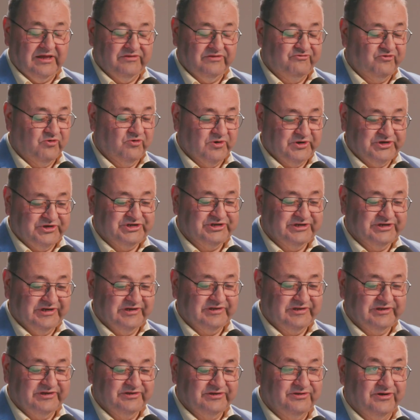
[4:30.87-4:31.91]

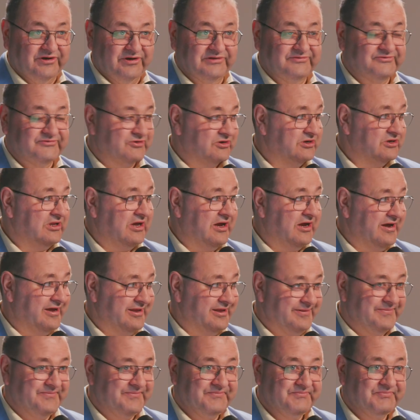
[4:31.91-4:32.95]
Unfortunately, not for
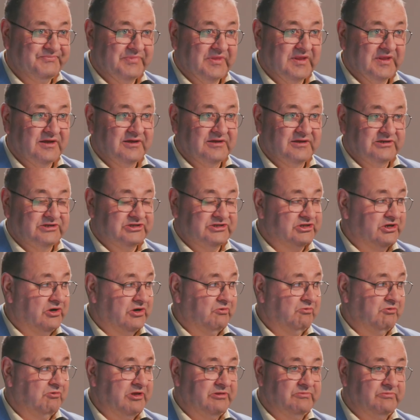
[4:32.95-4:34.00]
long.
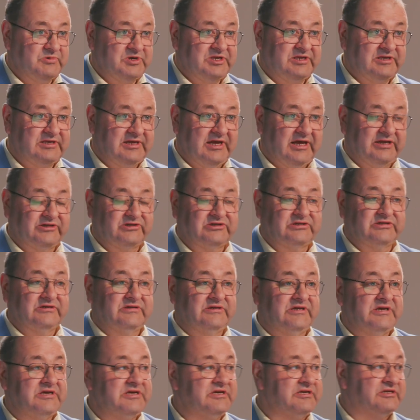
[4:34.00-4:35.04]
So when we get
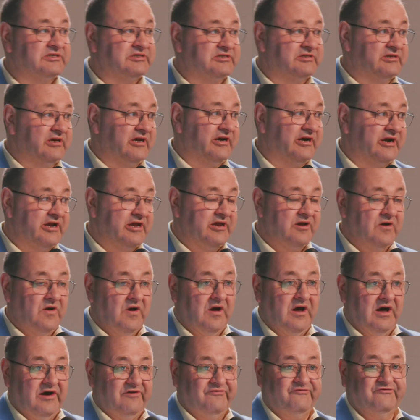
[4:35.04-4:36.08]
to the history
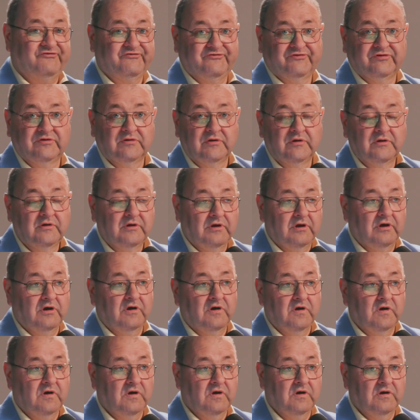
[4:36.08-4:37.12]
of,
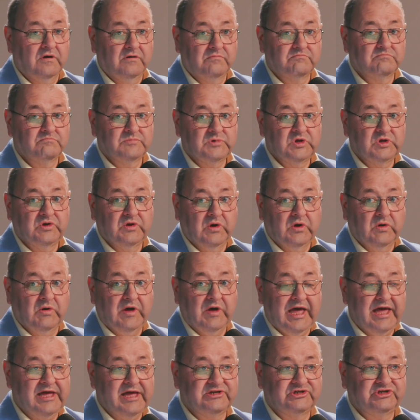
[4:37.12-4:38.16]

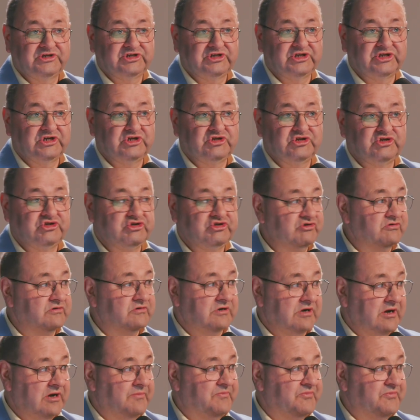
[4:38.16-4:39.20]
ancient
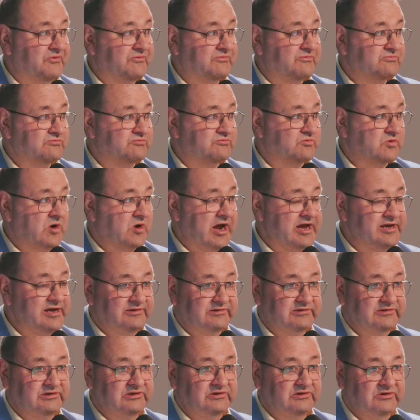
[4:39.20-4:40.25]
Europe,
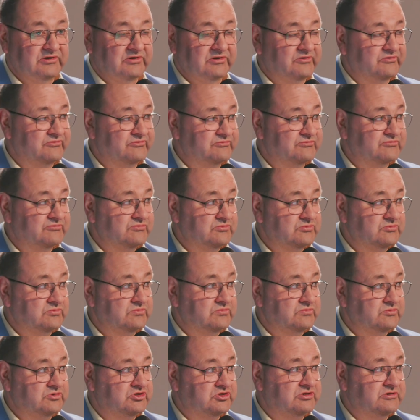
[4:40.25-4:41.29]
right,
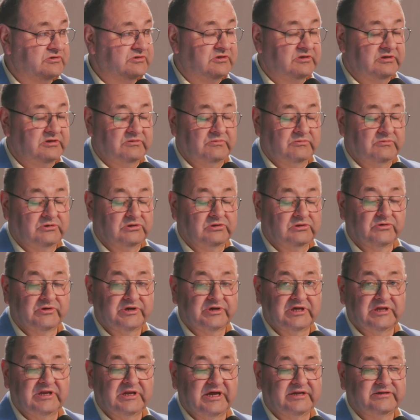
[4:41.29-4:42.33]
in
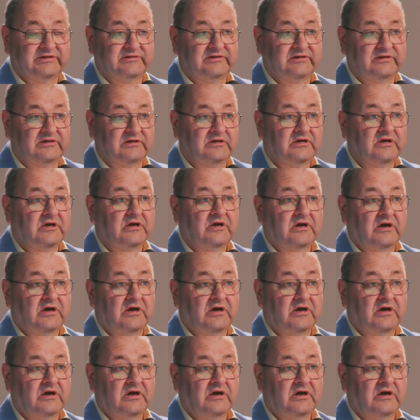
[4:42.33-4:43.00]
looking at the